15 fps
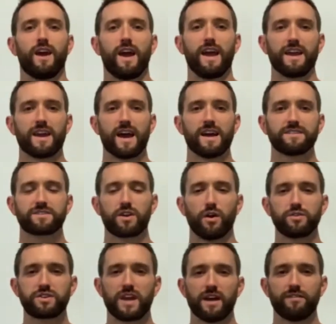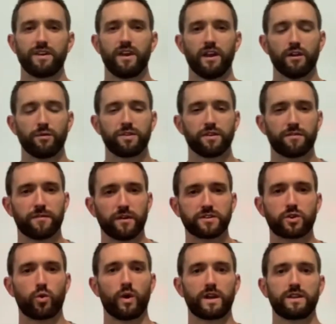Hey guys, Coach Kevin here with your
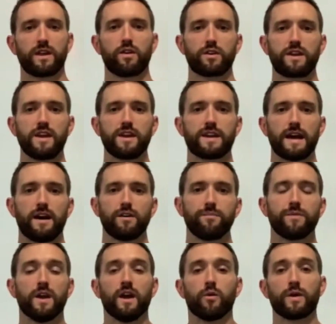first quick little geek out.